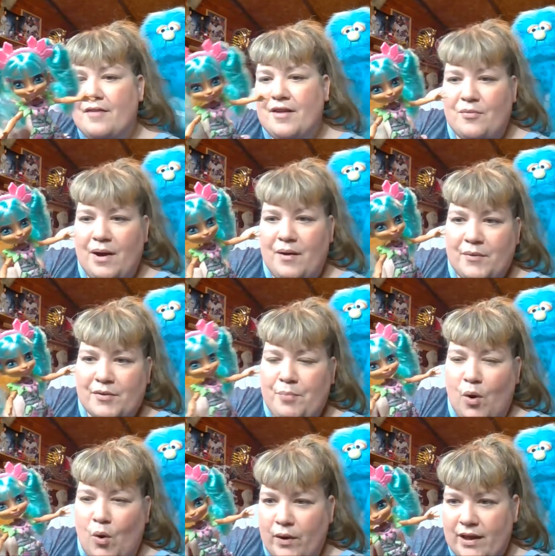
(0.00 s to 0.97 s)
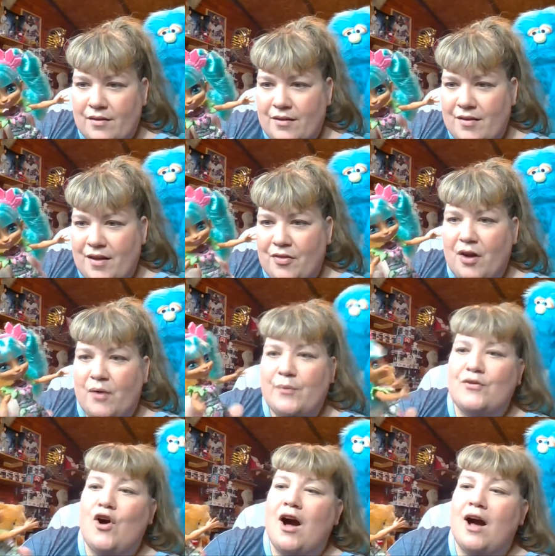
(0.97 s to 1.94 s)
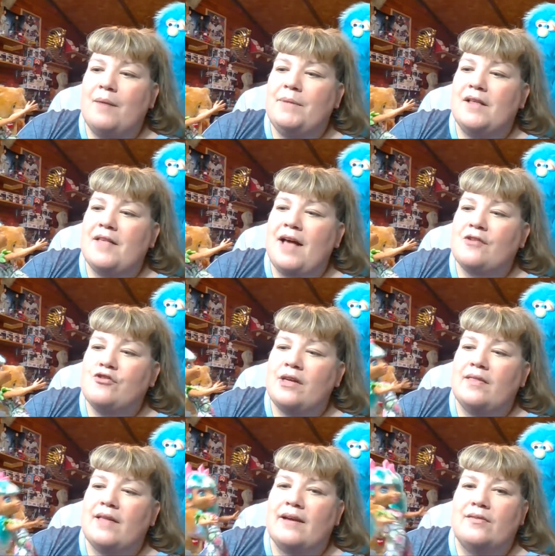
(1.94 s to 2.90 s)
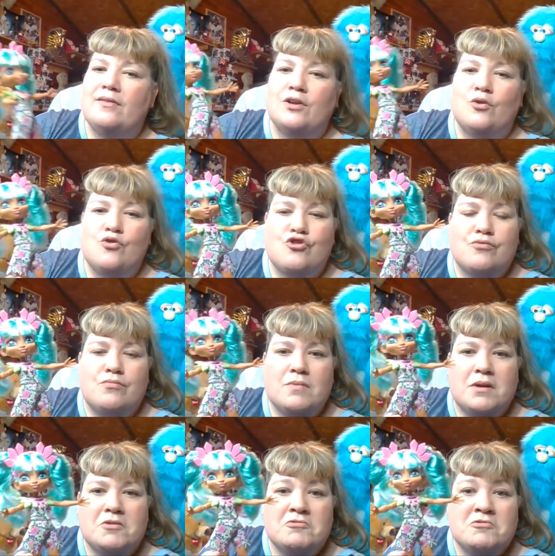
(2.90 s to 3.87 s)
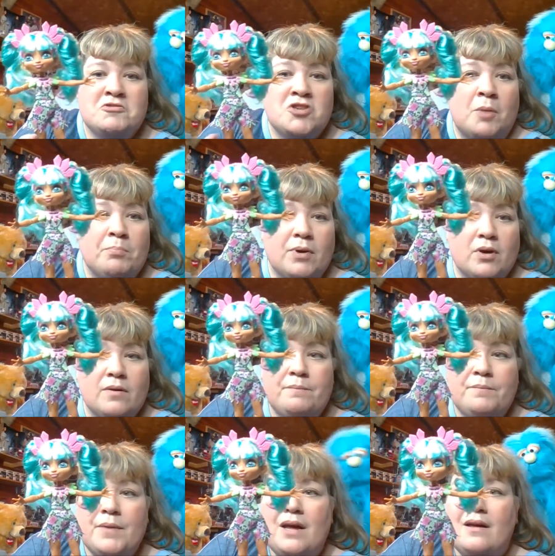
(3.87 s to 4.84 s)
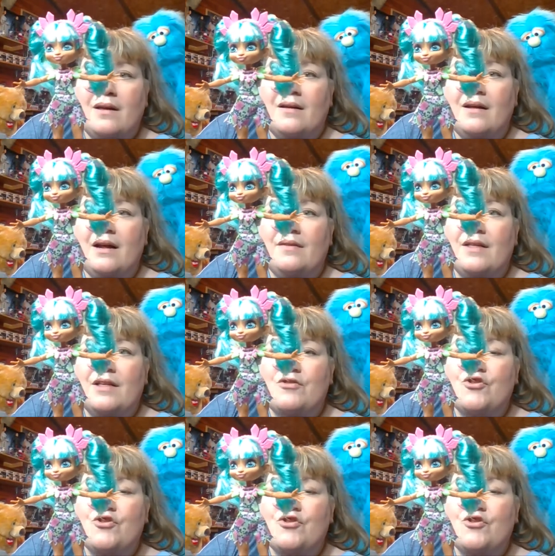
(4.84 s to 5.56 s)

That's why I was pulling this, because I thought it was caught, but it's actually like a little jumper that's